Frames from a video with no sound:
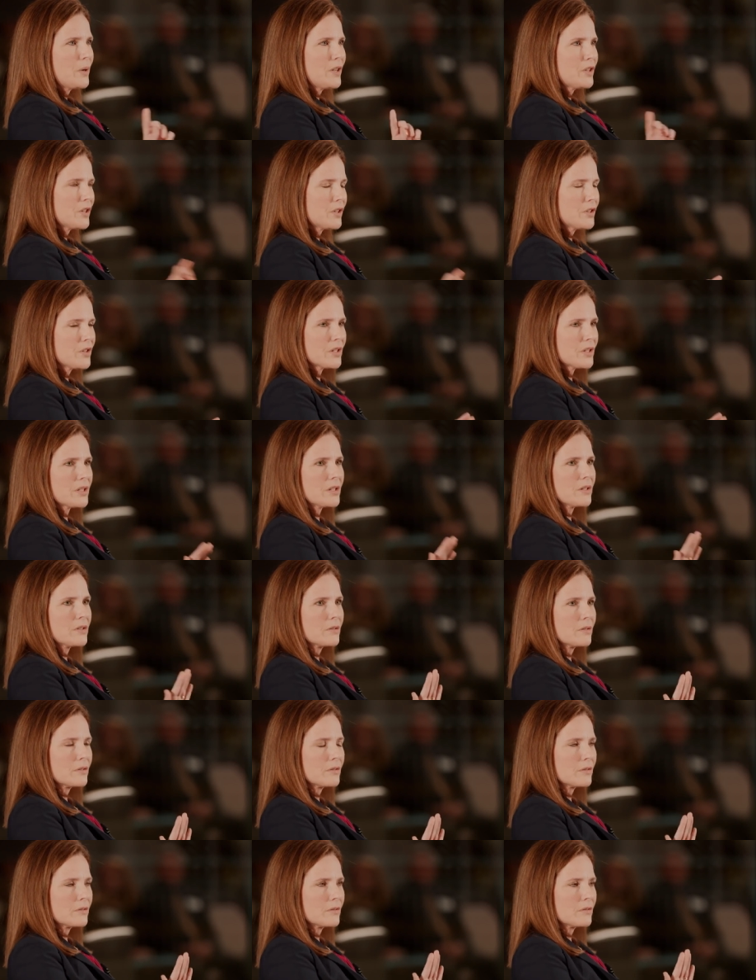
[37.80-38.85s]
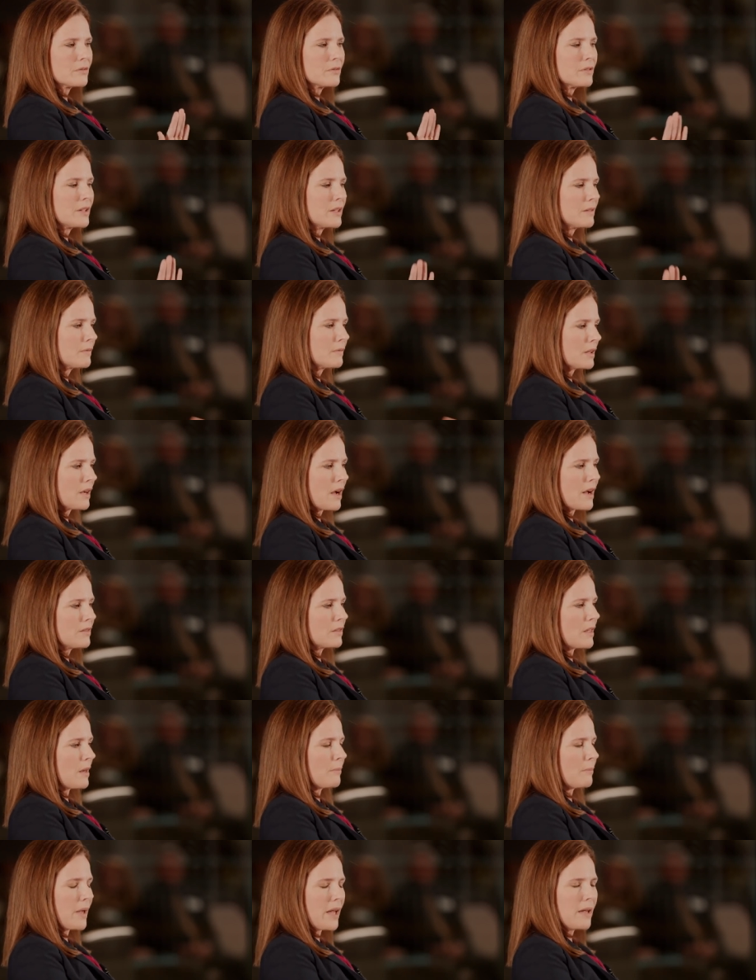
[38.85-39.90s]
we should just cut
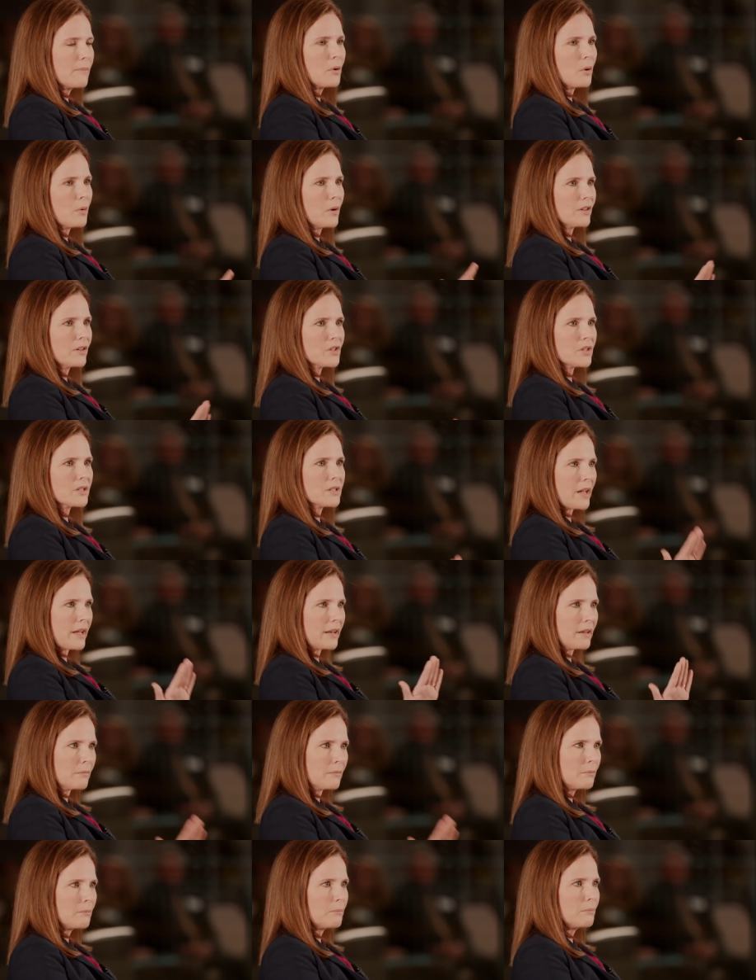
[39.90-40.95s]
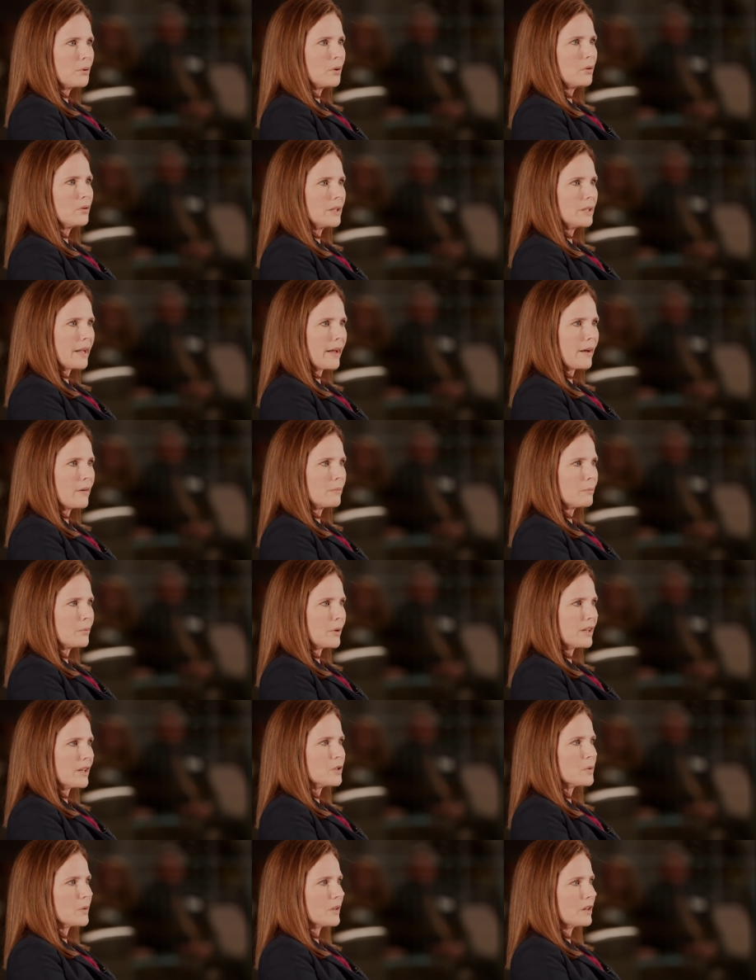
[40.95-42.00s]
that paperwork, just kind of pull it out and
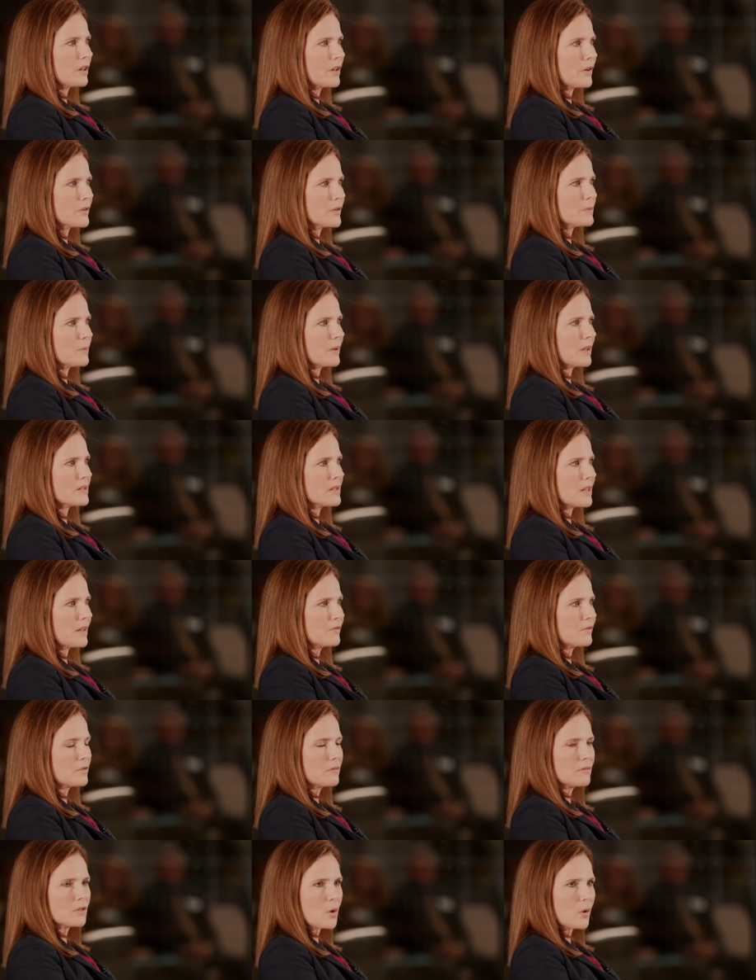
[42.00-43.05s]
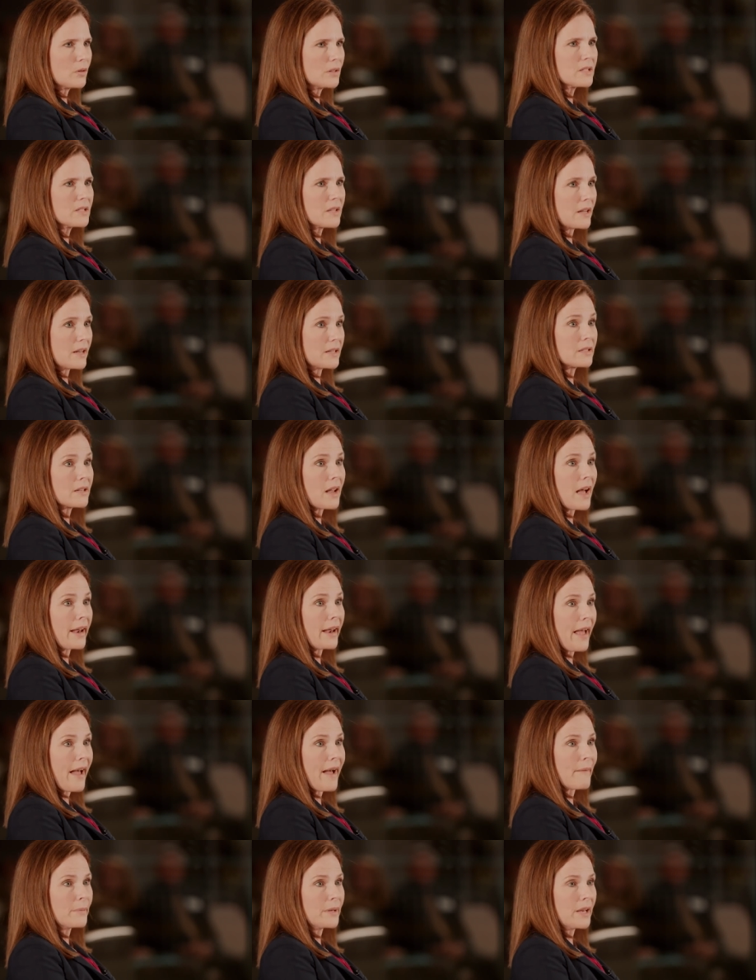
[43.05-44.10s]
bring it to a close, because they've told us that it's not
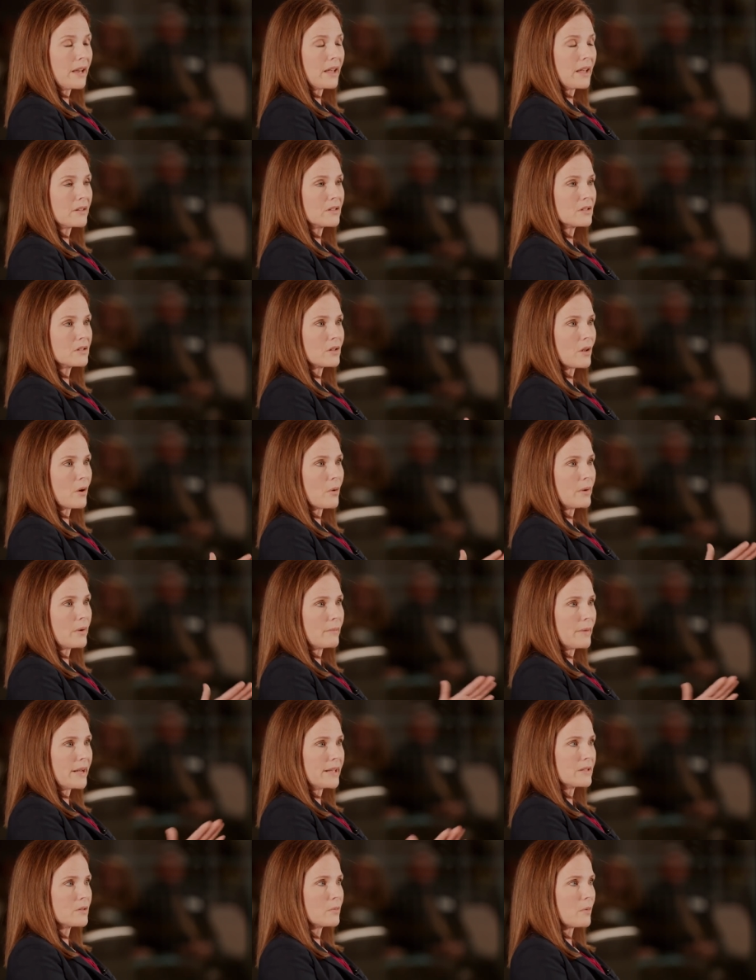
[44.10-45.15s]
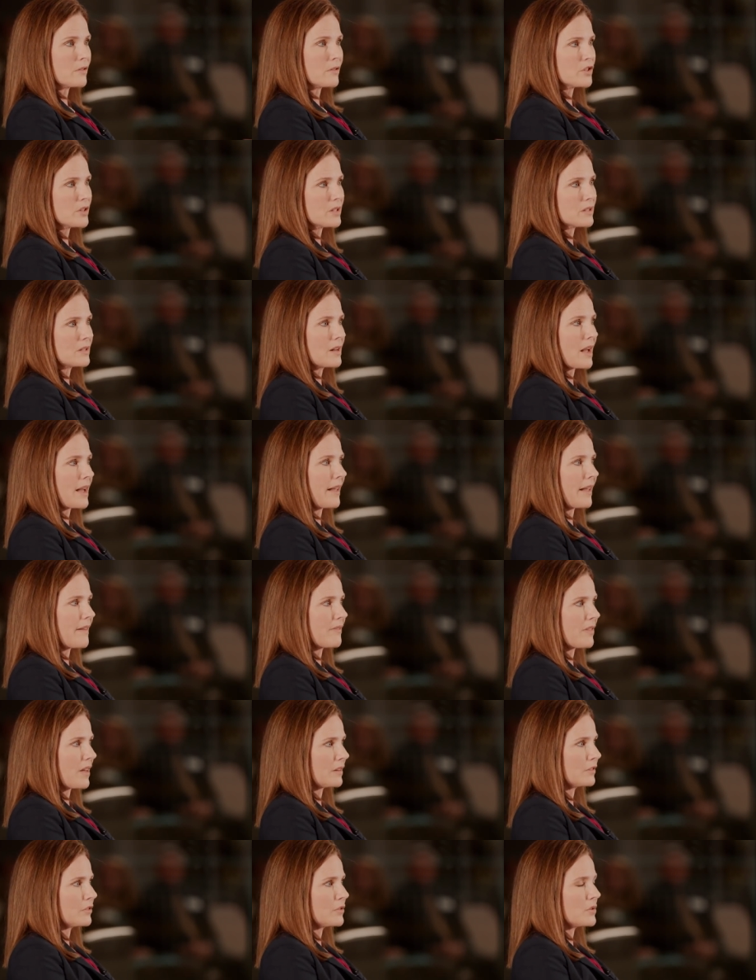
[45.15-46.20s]
happening, so we might as well just not have
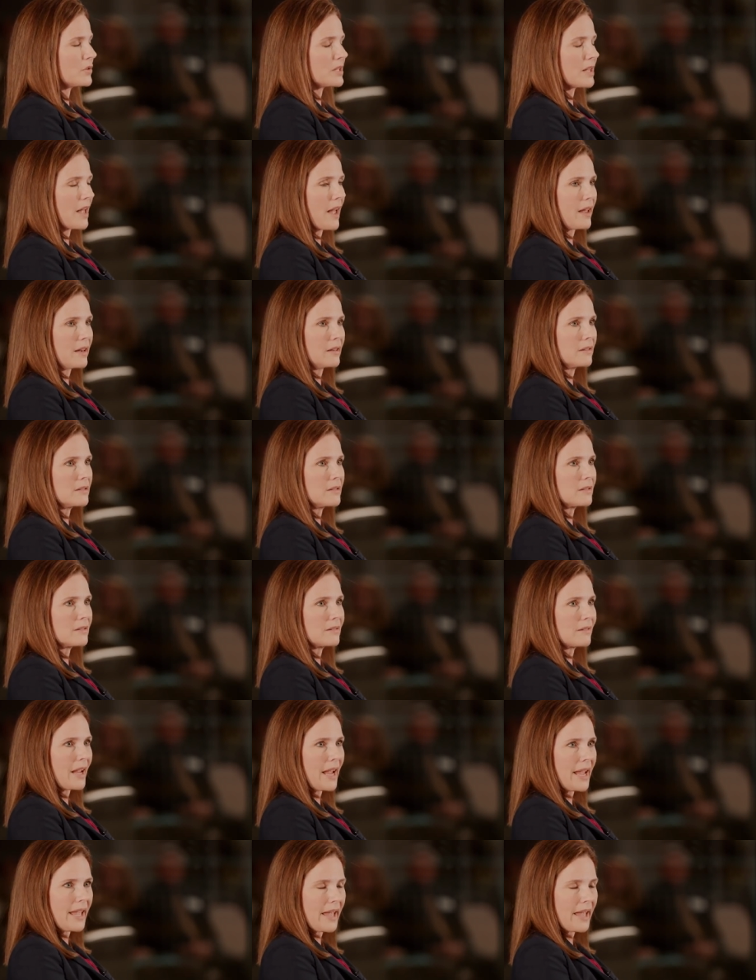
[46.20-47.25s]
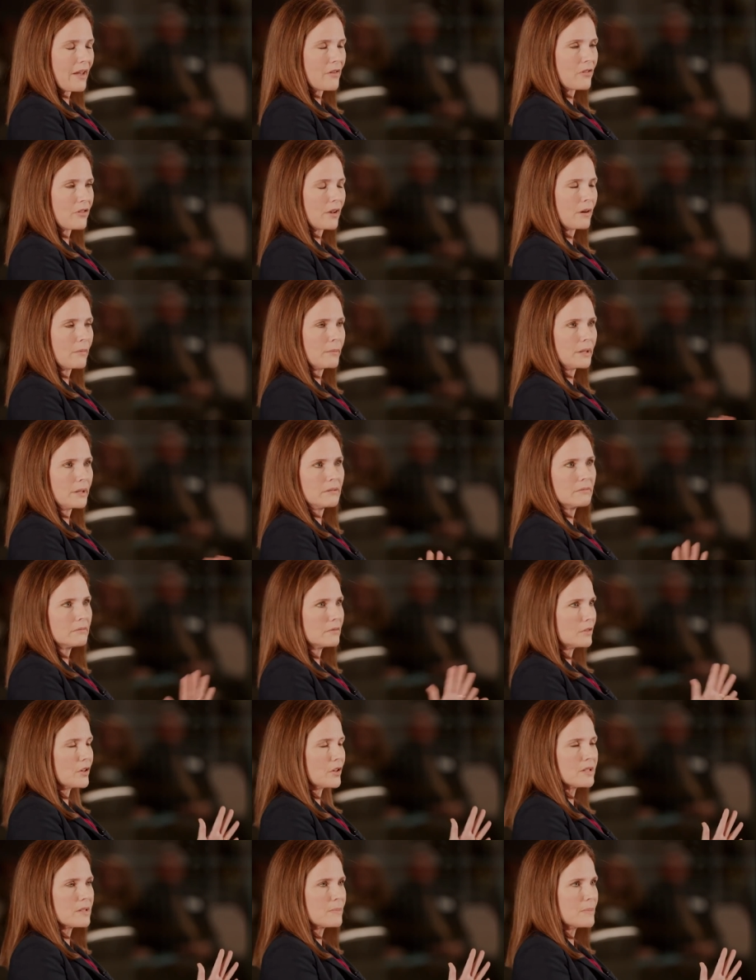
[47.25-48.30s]
that loose end hanging out there. But
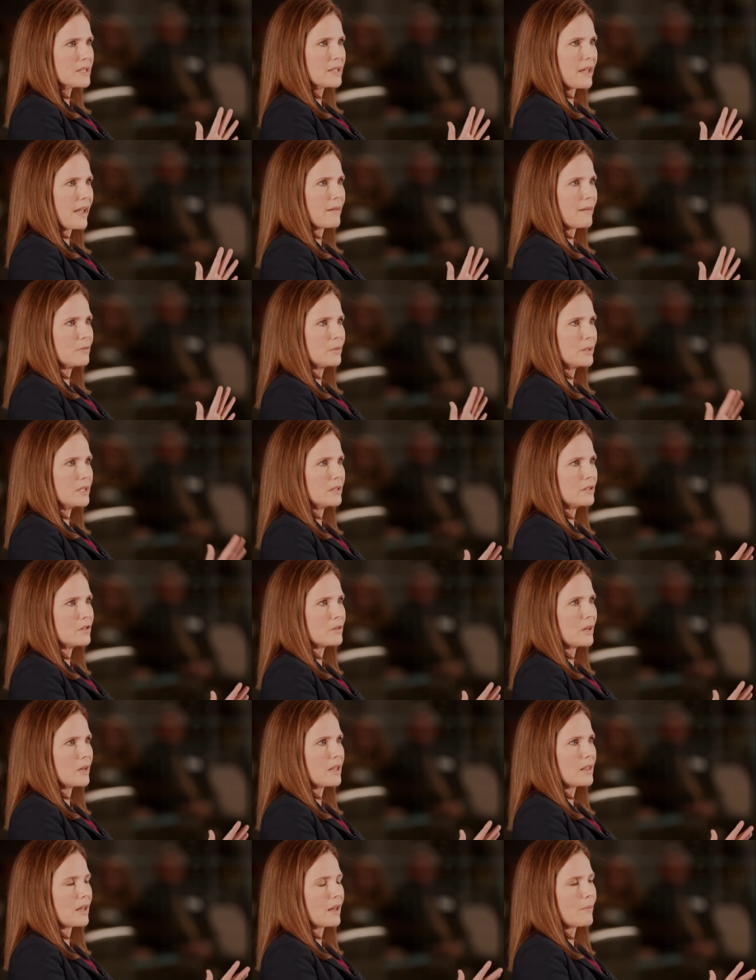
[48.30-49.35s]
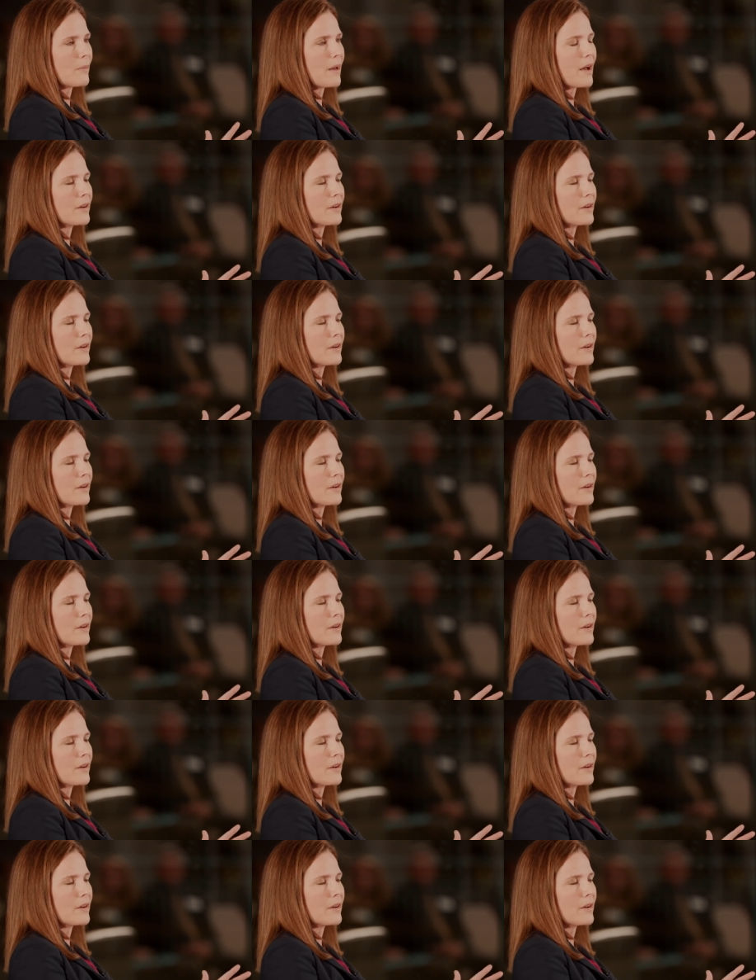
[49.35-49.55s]
Christmas came and we didn't do anything